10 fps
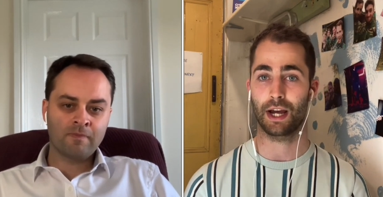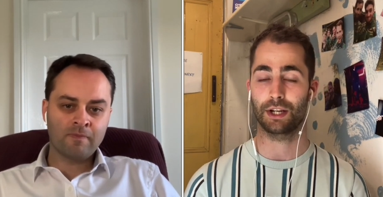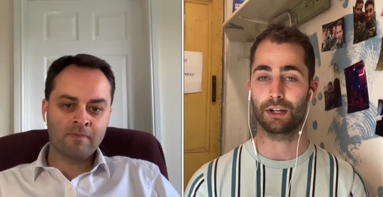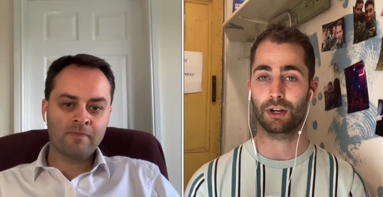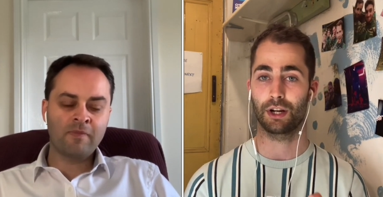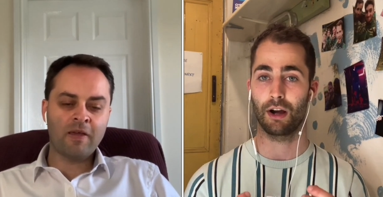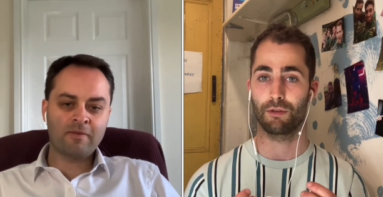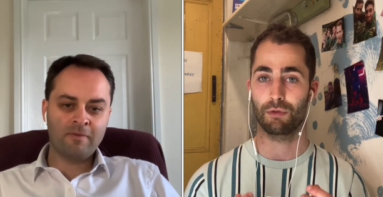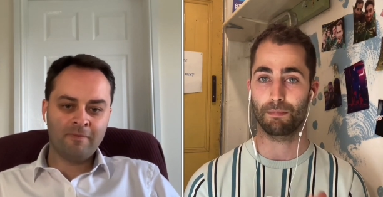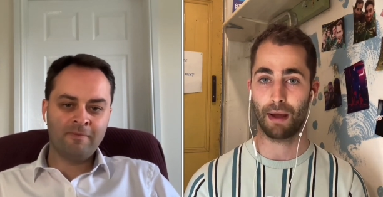Speaker 1: you can either
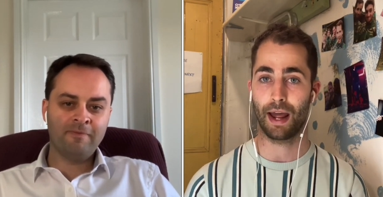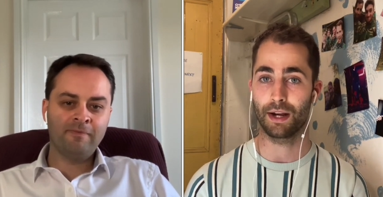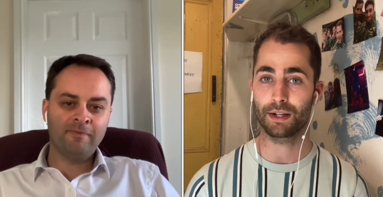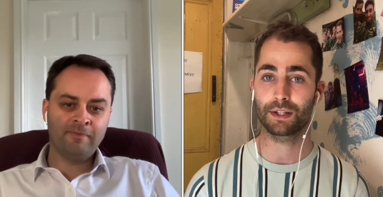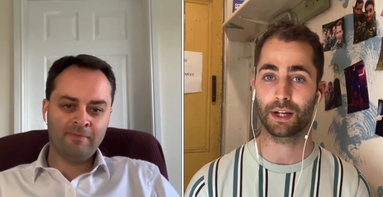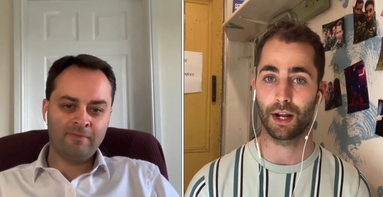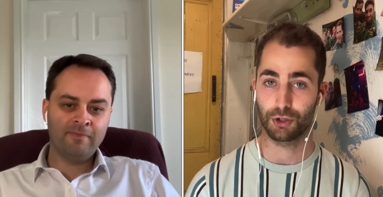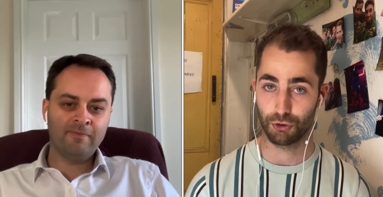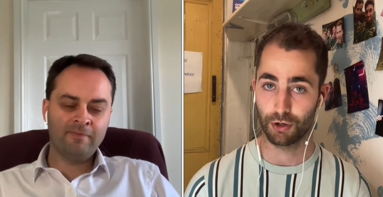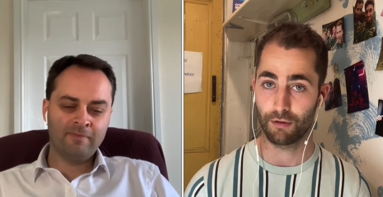repent and
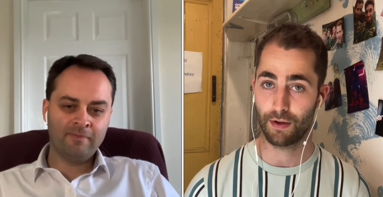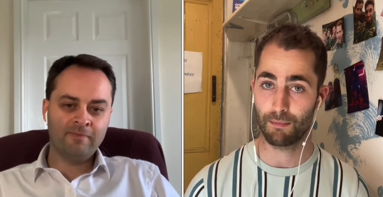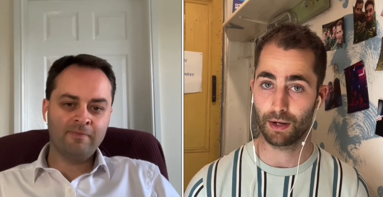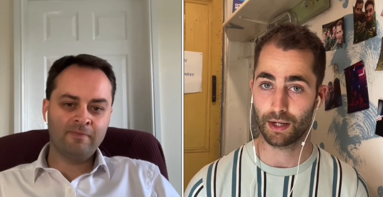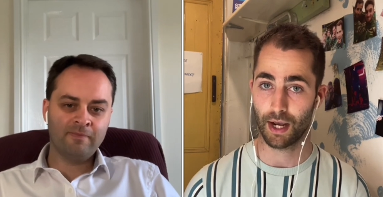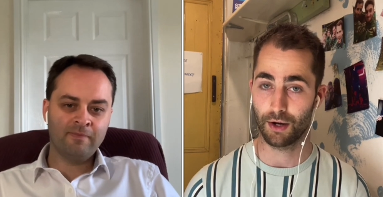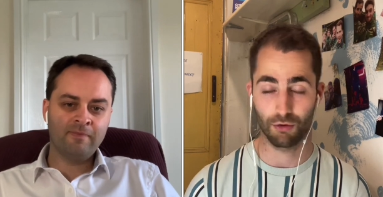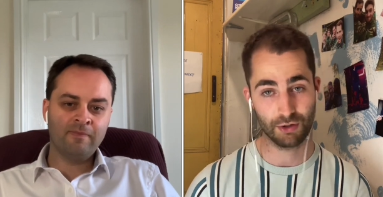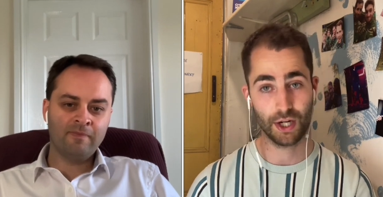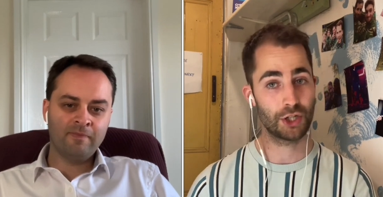join the family again, or
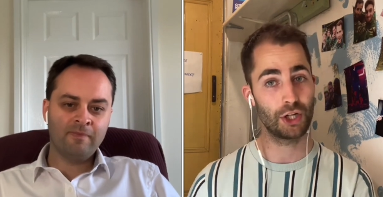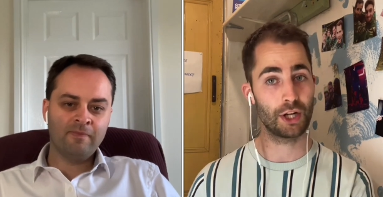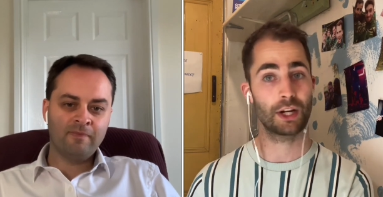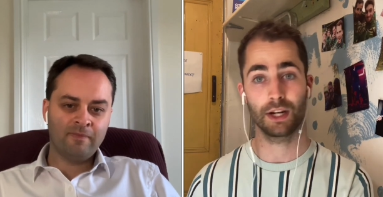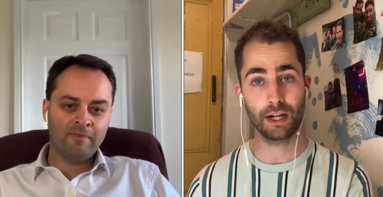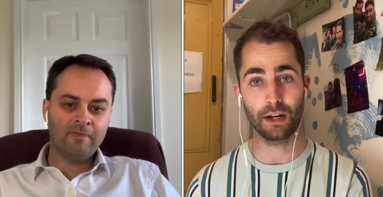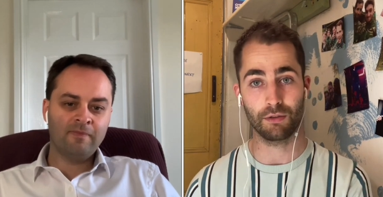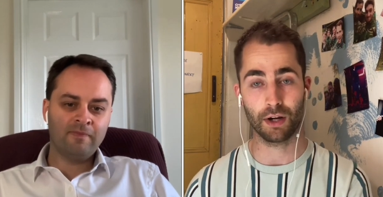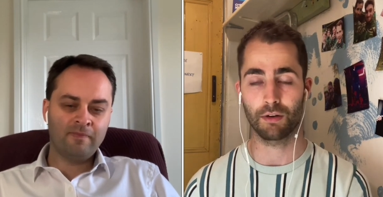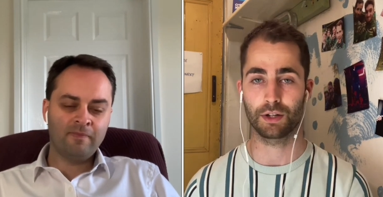essentially you can leave, you know,
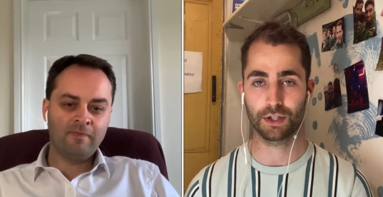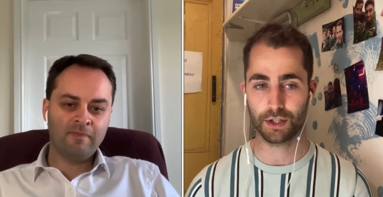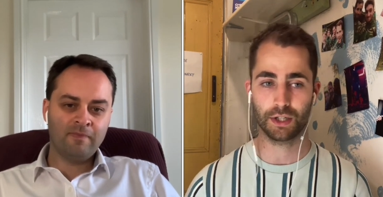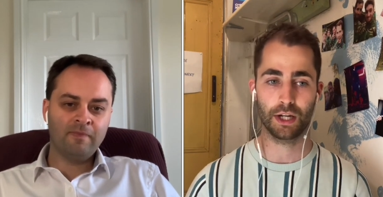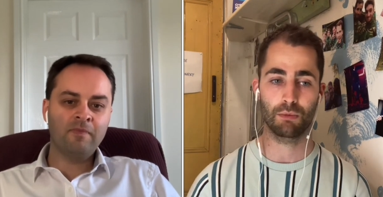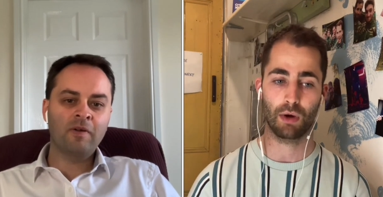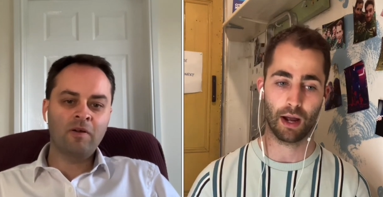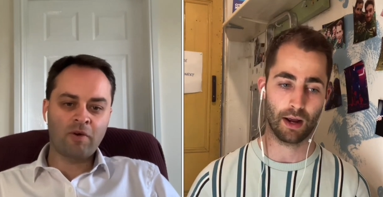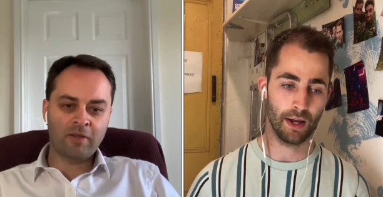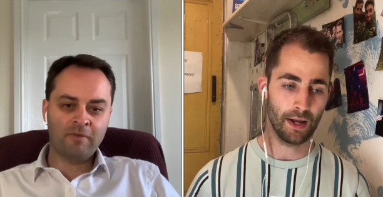because there's a scene where